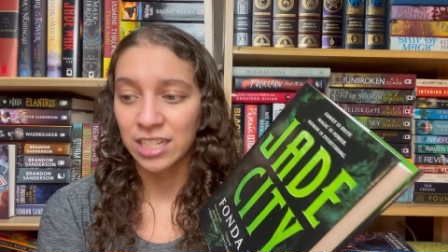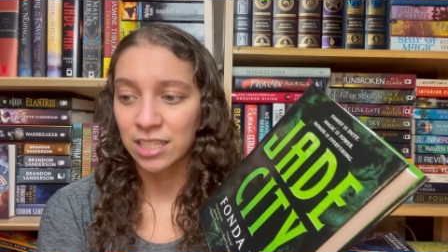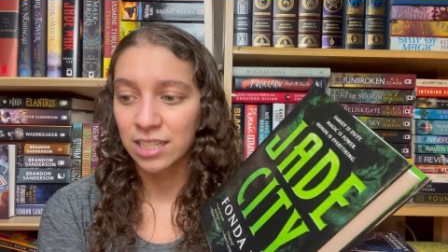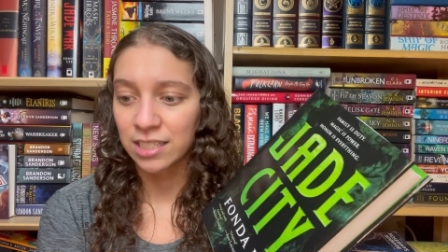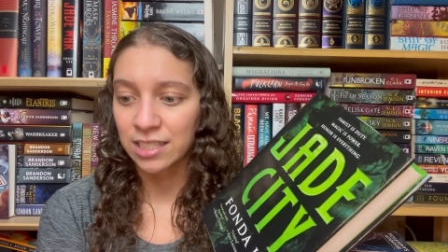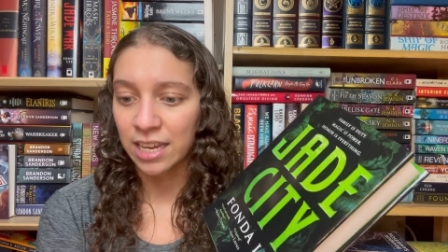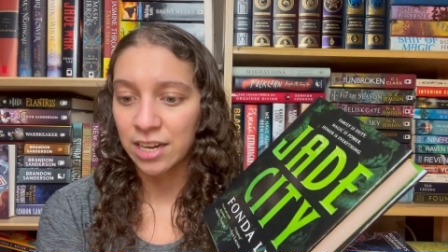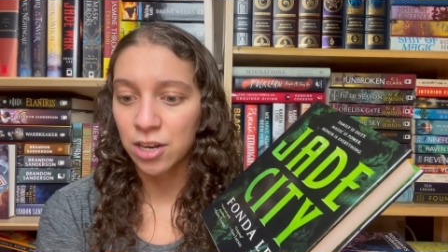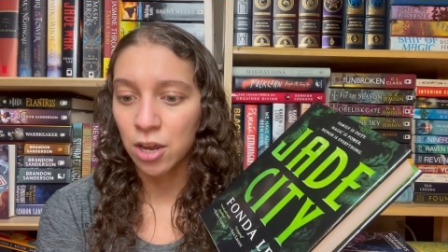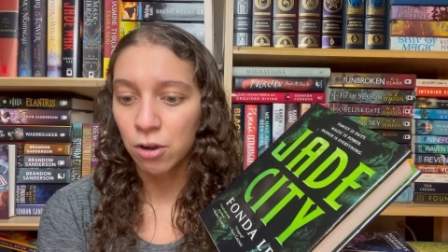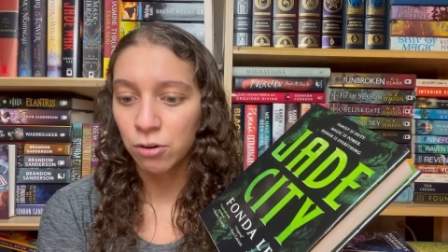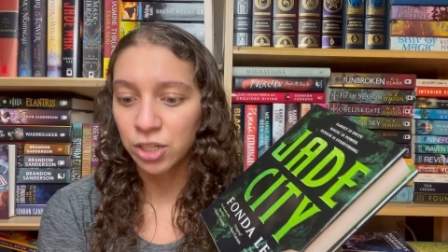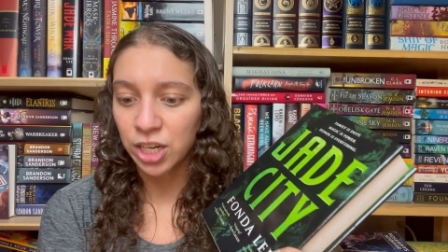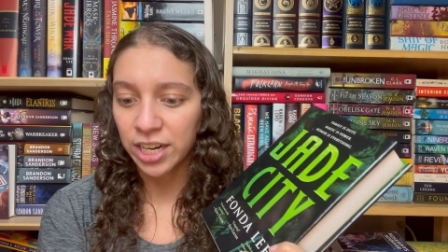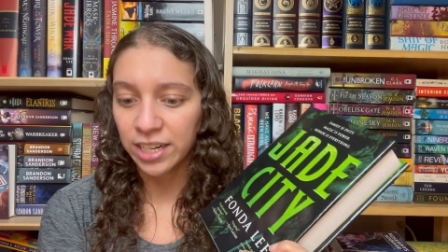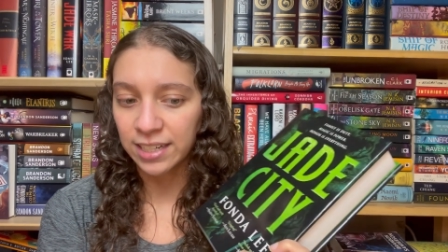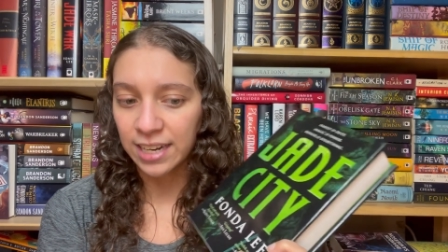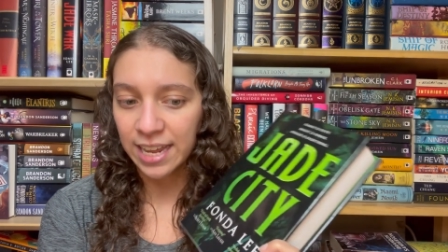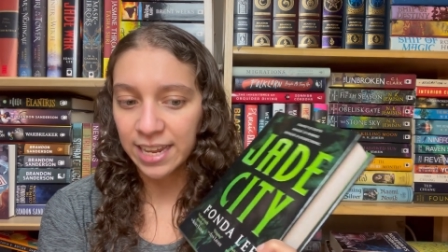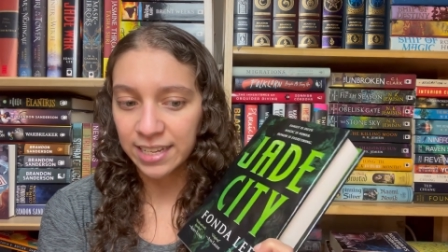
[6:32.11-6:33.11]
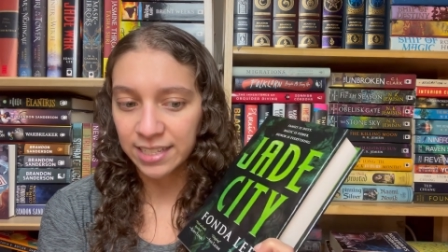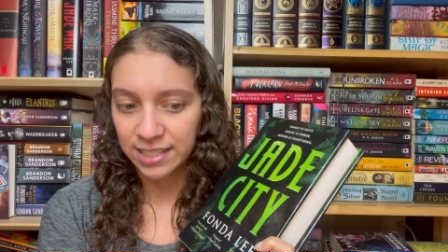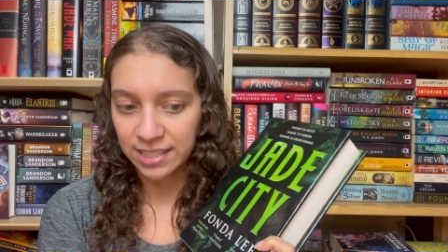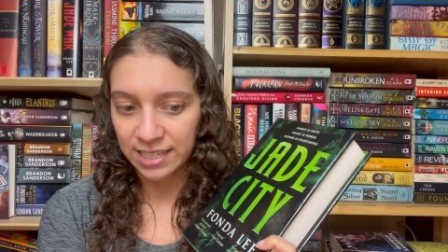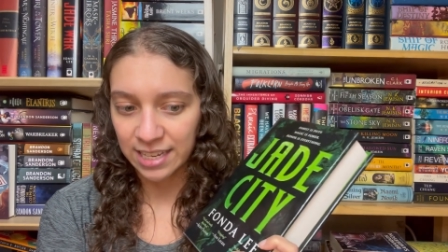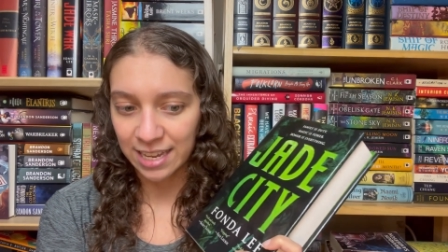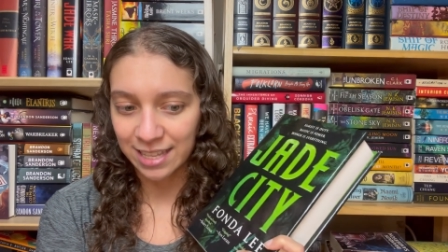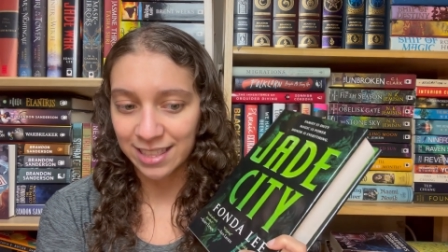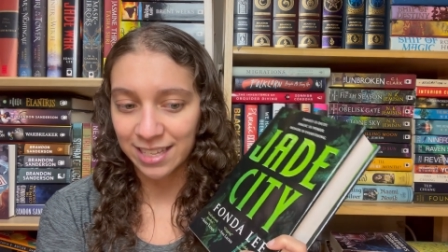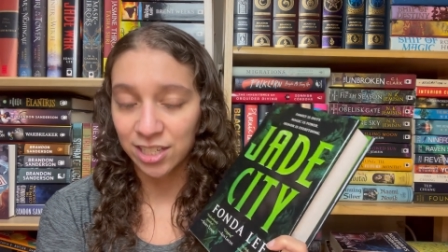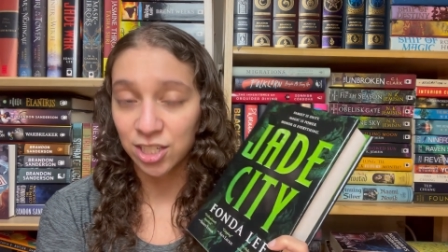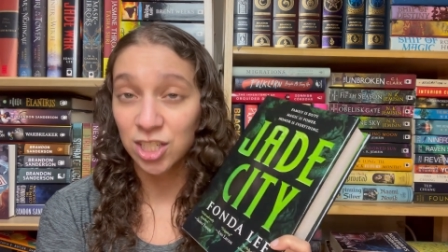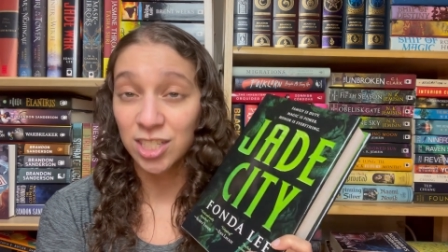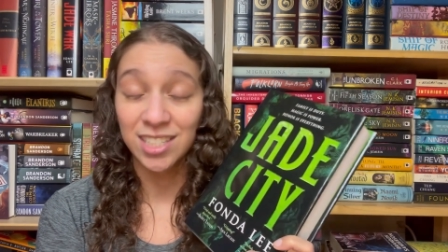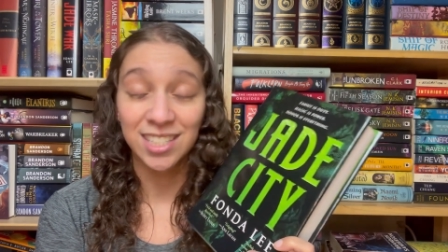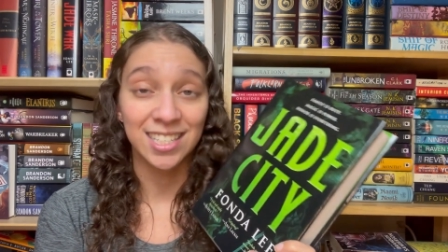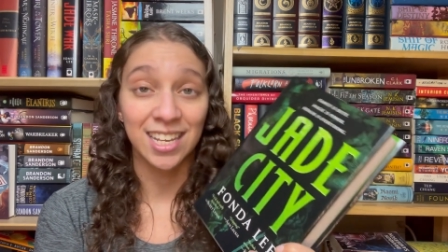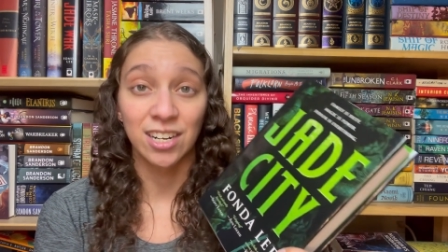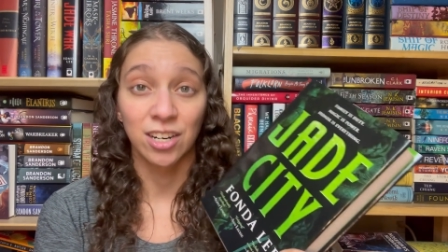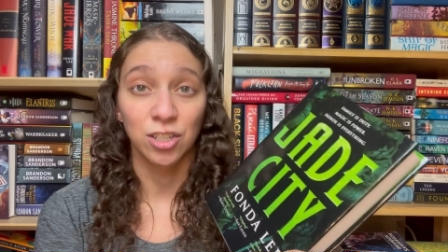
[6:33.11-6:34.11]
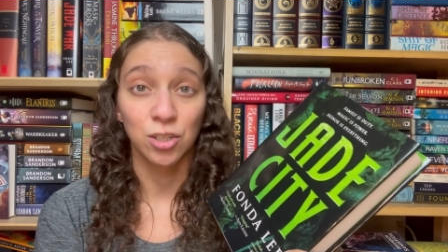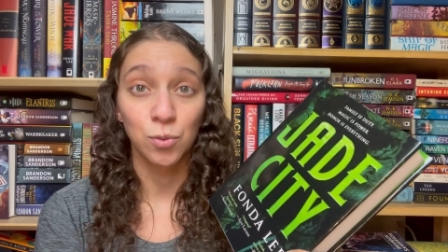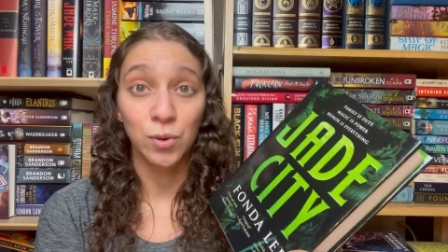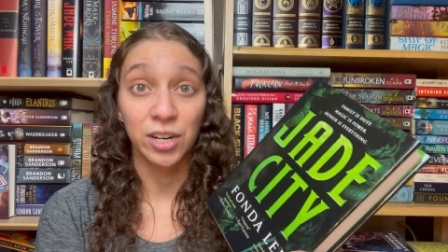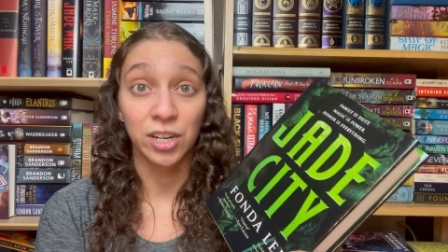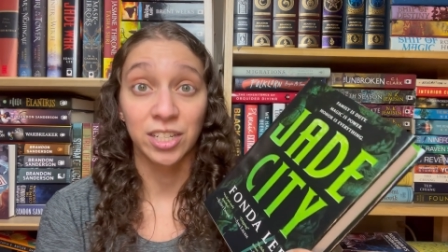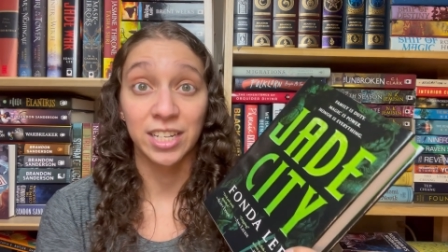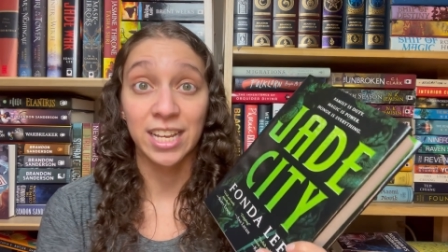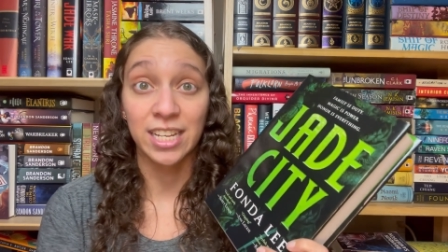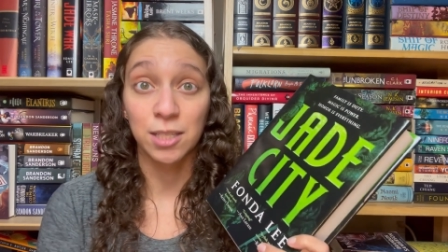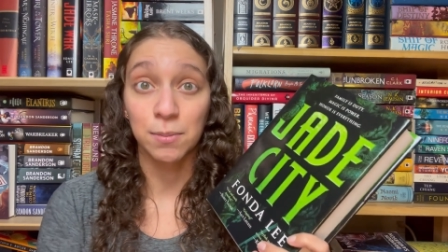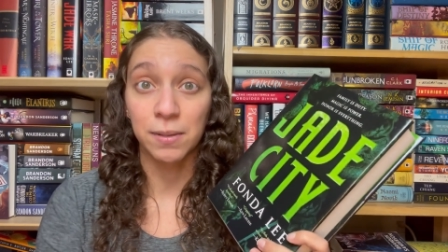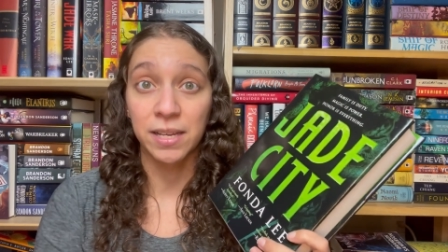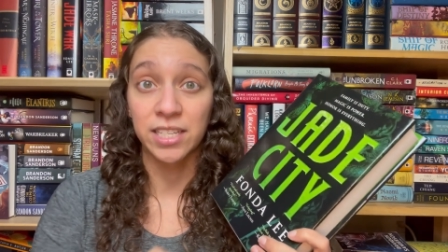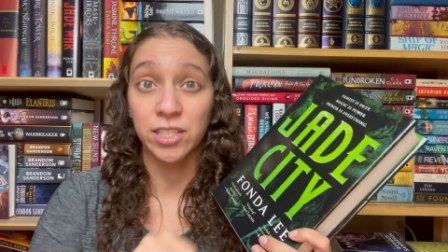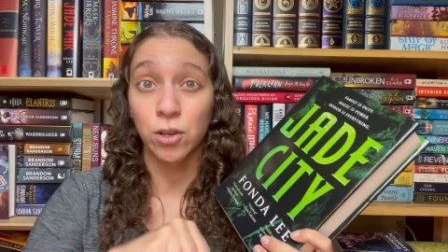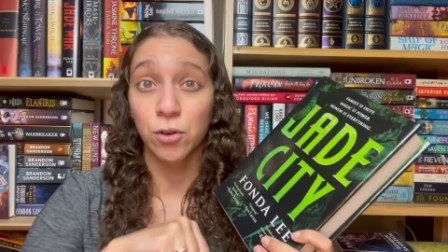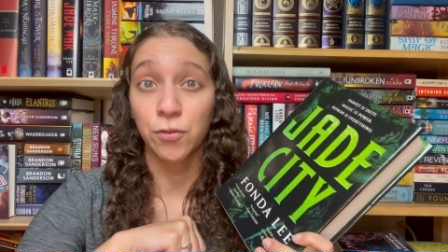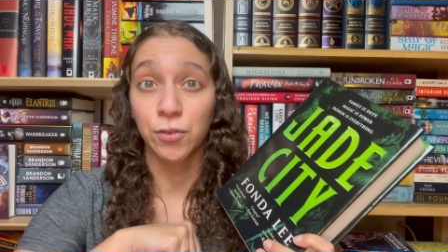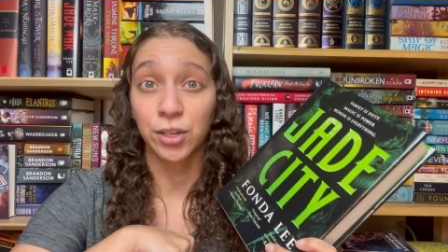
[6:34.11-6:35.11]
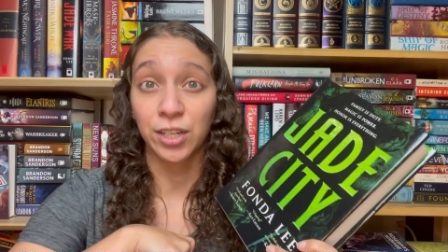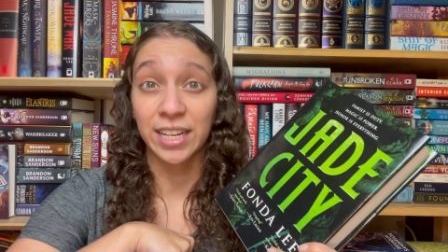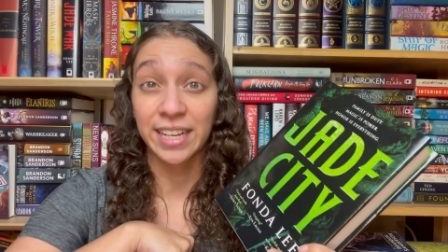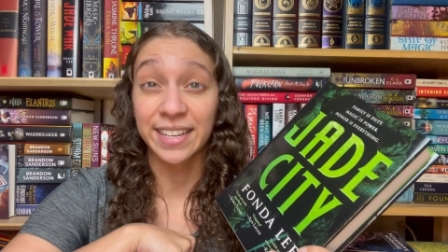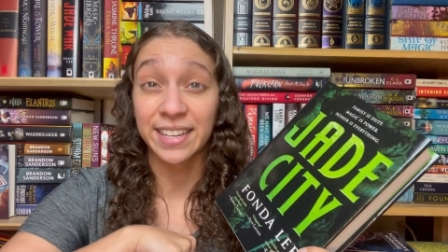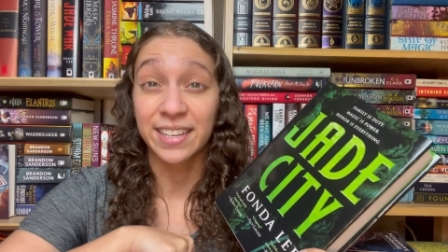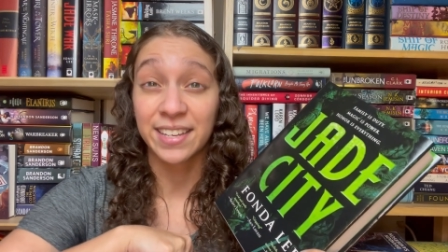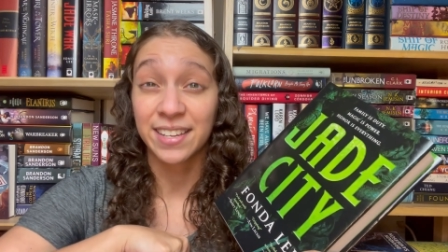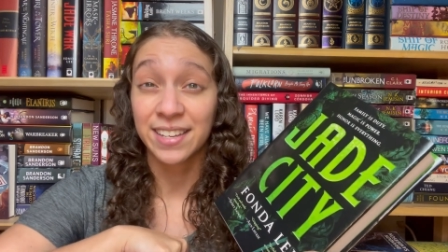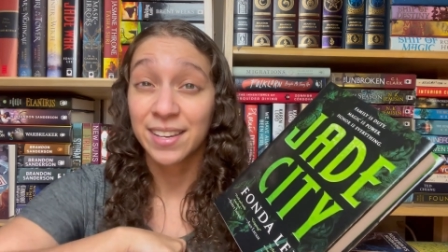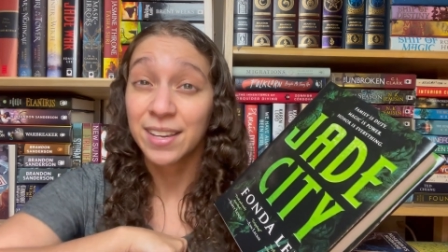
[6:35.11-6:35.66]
because I know Jade Legacy, I think she said on Twitter, takes place over, like,